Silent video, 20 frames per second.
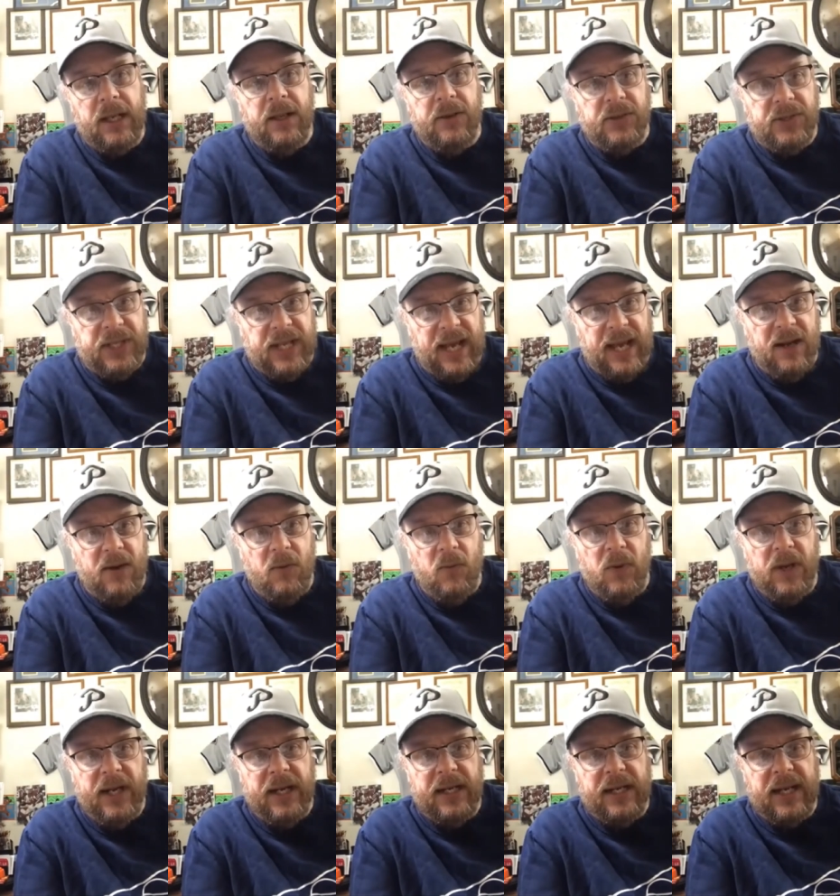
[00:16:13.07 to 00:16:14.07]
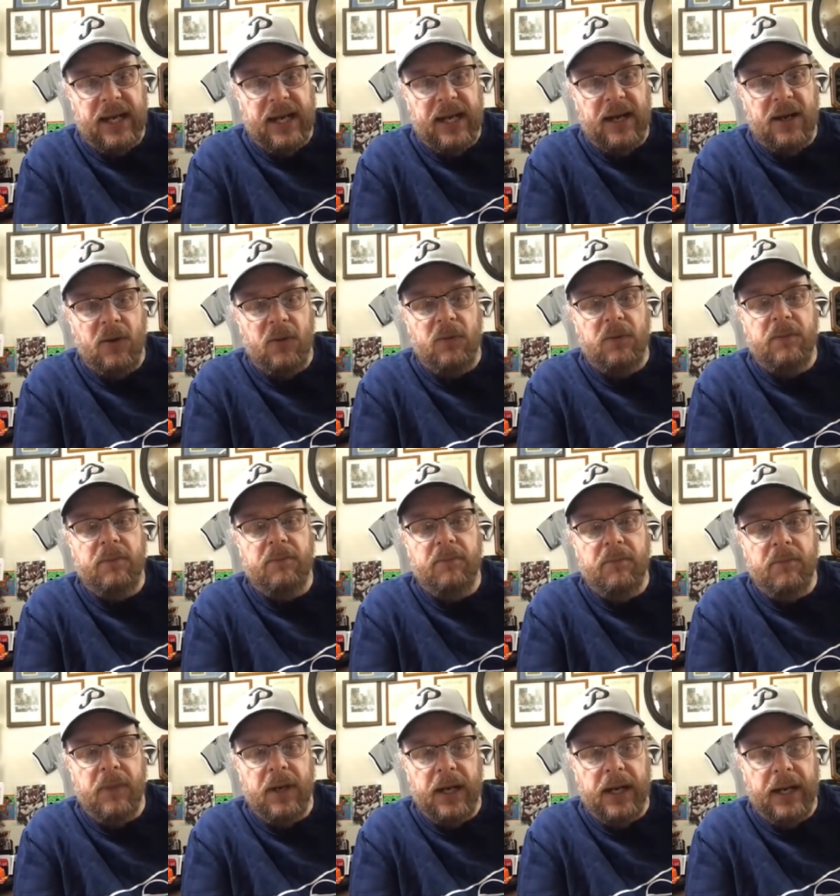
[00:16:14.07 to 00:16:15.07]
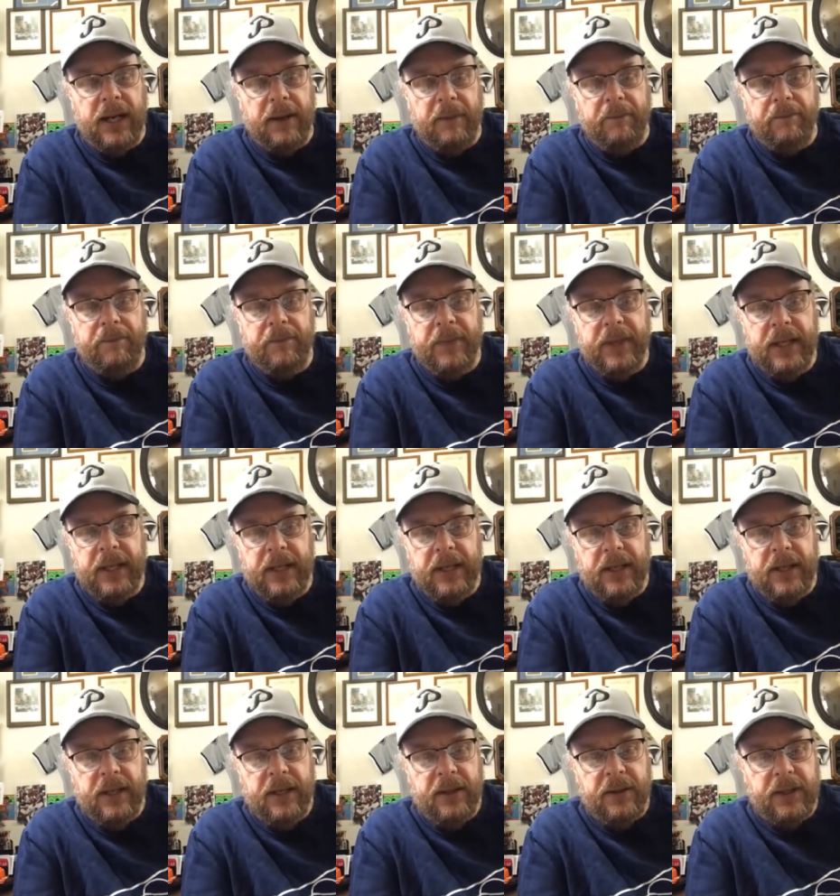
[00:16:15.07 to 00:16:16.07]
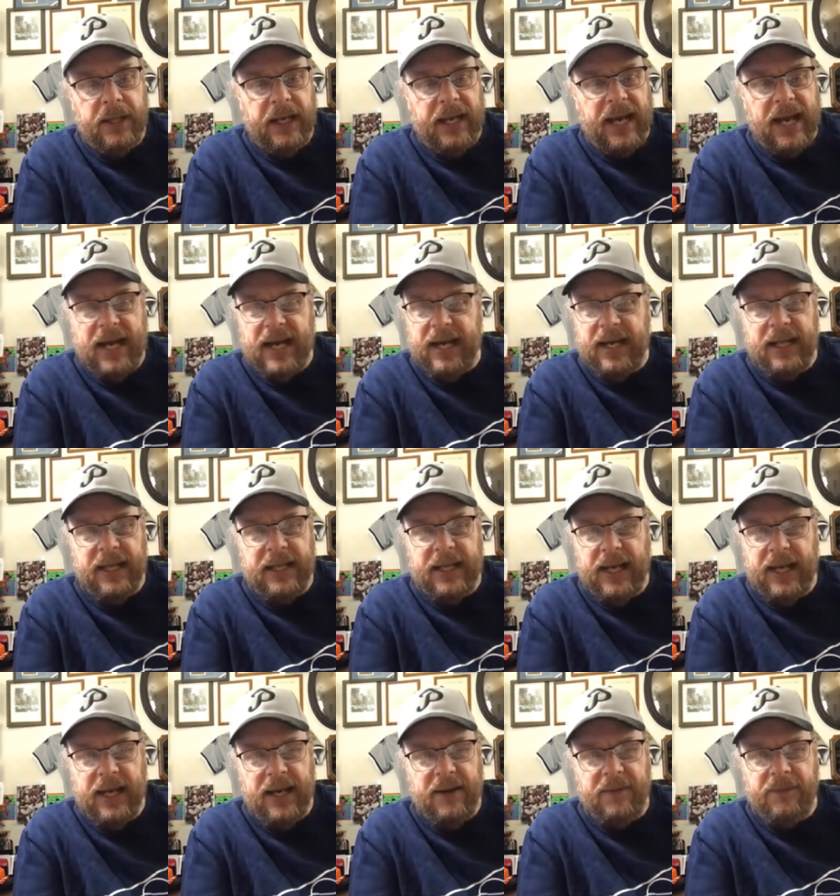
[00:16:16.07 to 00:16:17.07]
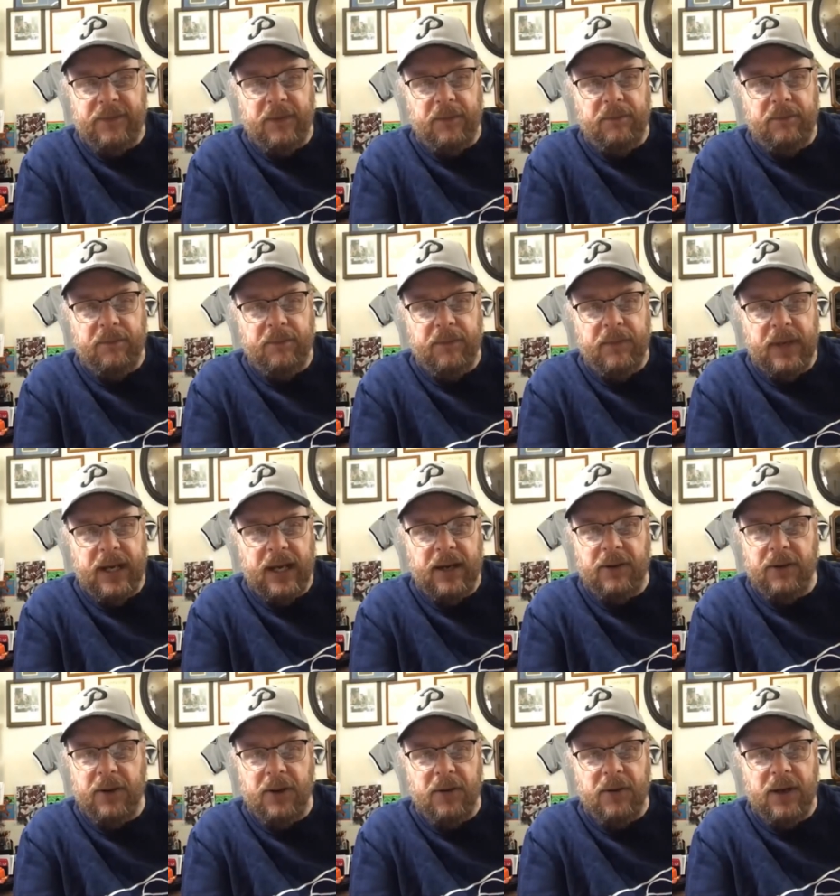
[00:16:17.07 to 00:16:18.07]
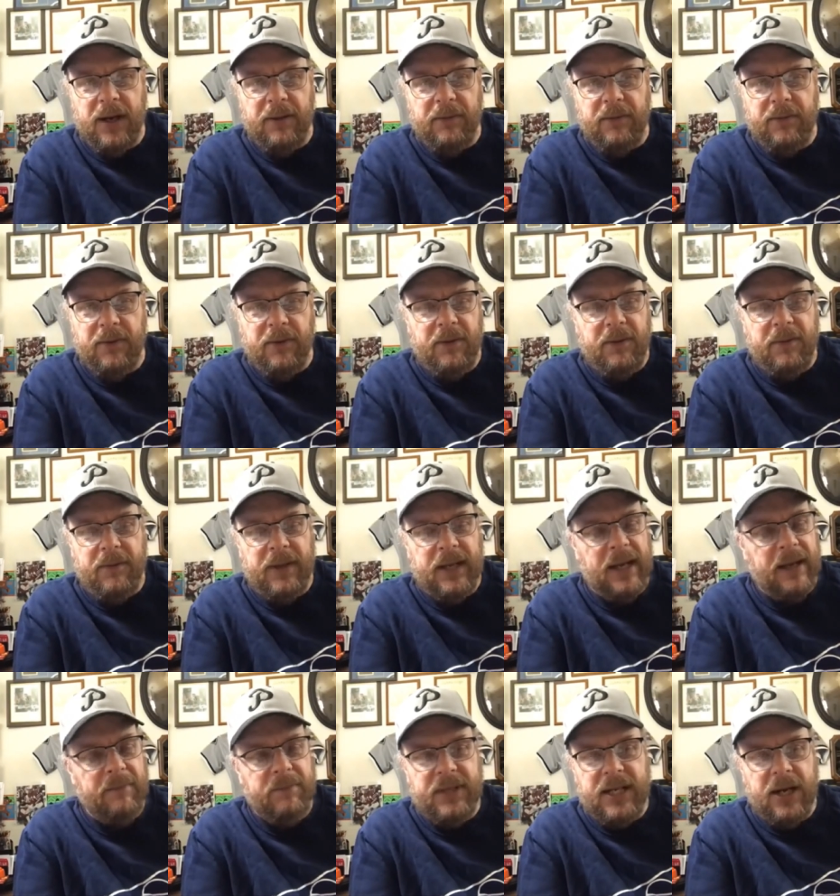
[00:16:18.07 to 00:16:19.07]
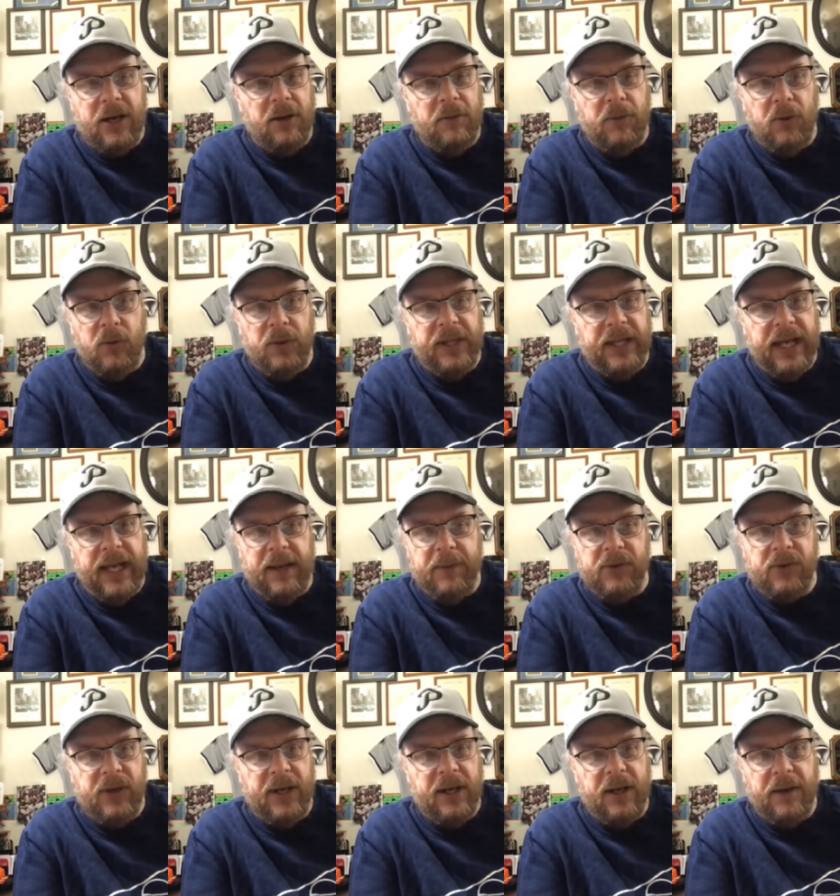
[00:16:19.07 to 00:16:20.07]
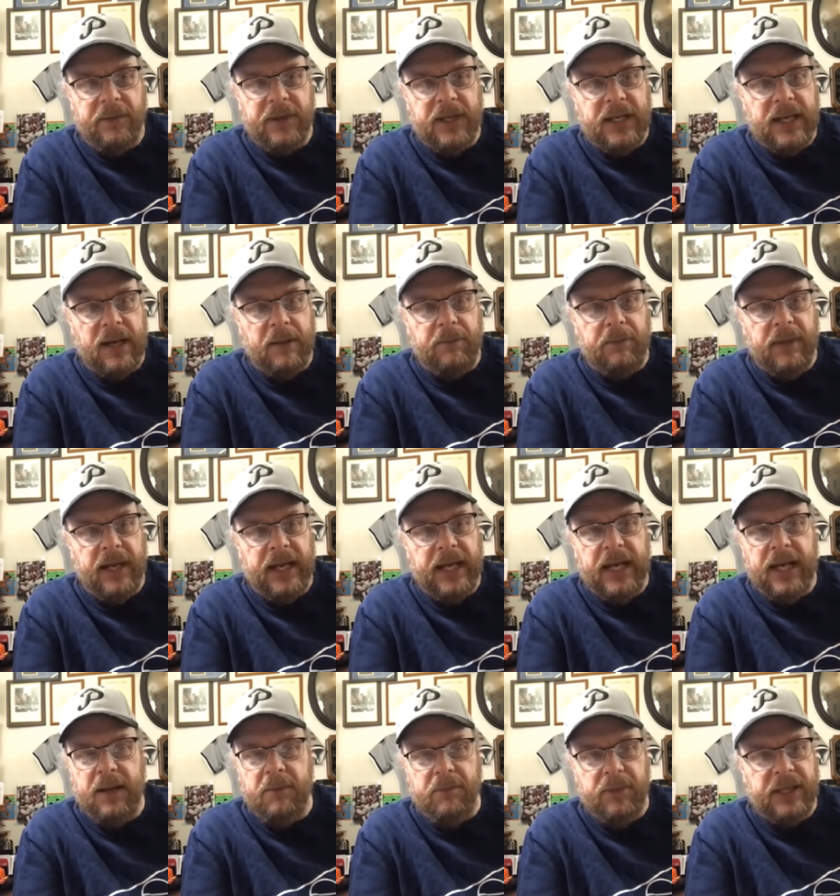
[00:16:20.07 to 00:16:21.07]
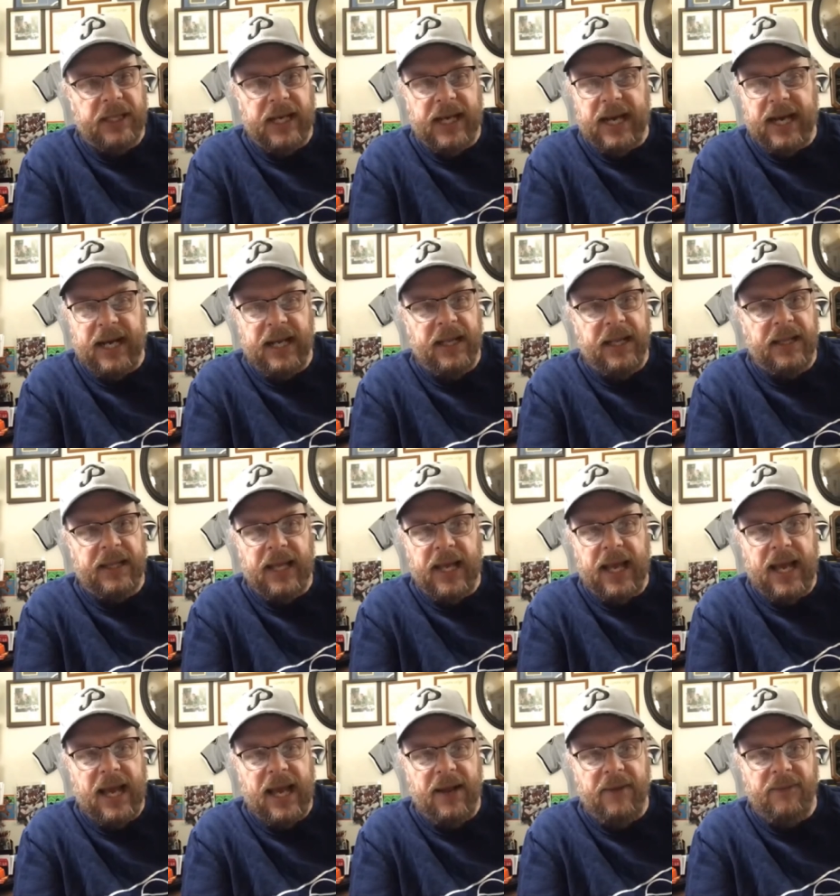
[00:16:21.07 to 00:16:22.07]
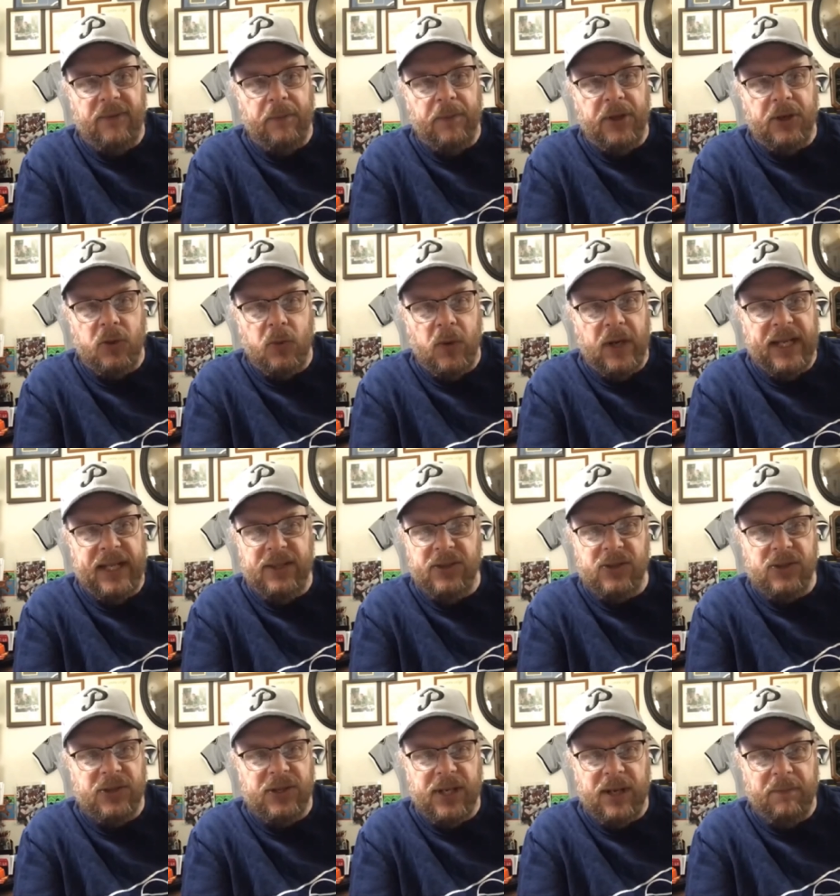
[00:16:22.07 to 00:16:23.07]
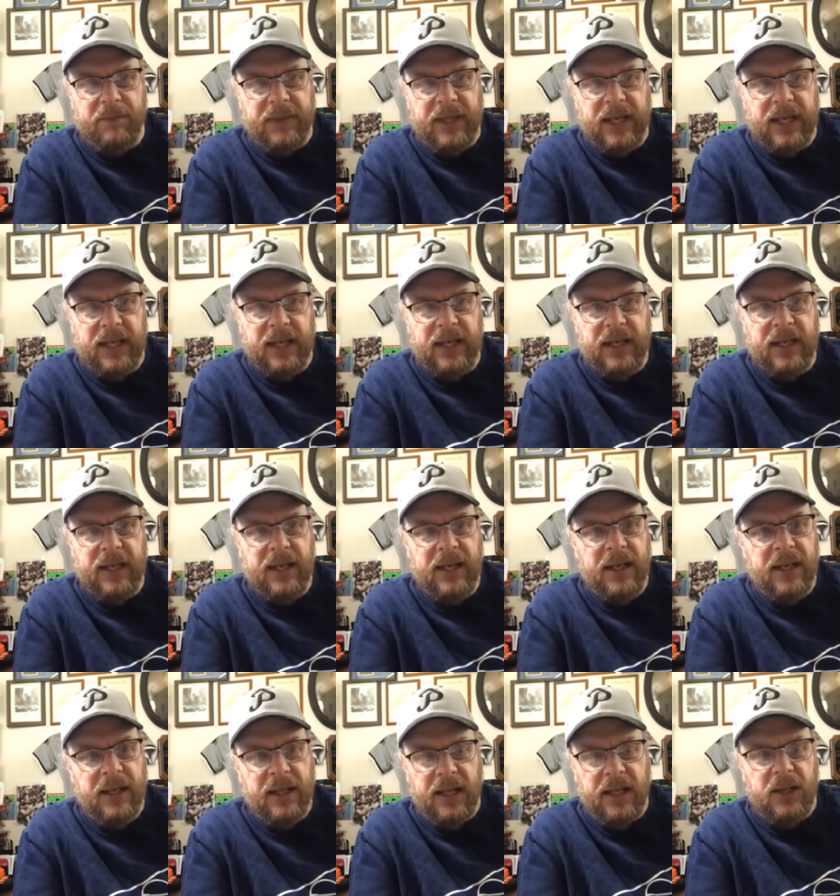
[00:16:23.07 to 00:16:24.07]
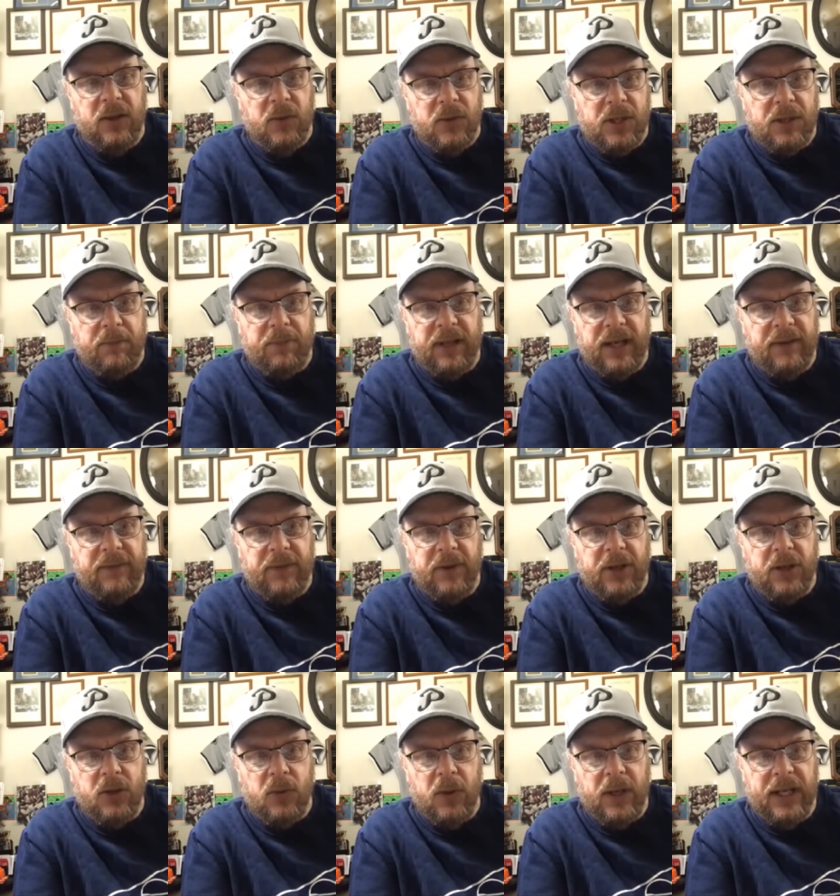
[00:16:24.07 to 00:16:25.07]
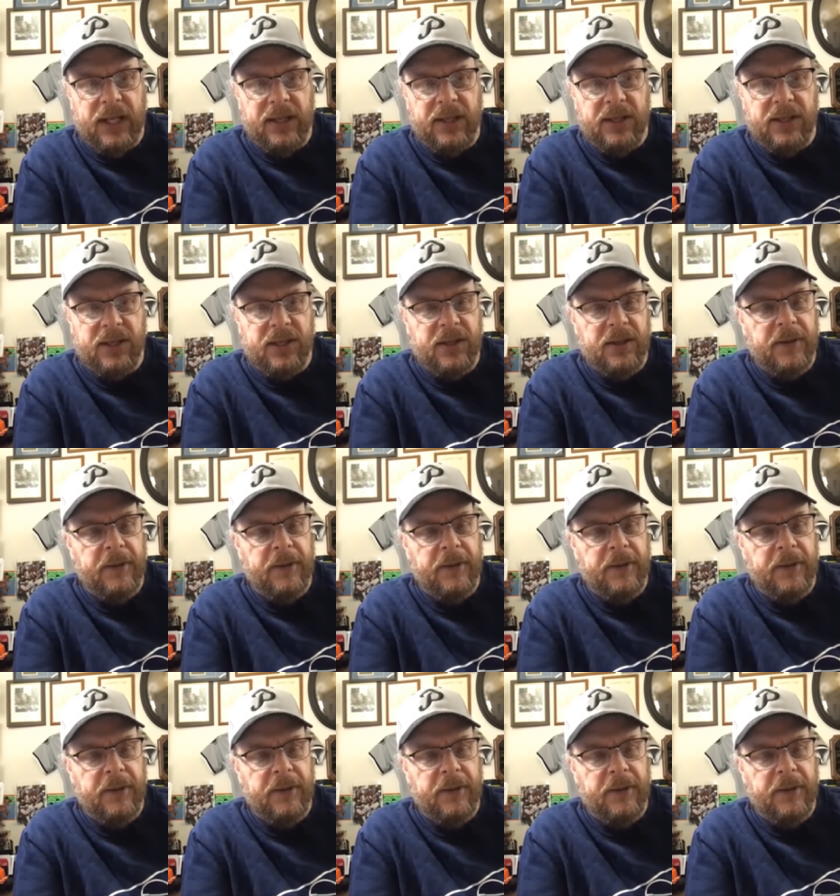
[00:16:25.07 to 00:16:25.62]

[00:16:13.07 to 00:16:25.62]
Stanton went down. Um, the guy that they got from, I don't know, I, am terrible with names right off the top of my head, but the guy that they had from the Twins or something that used to play for the Twins,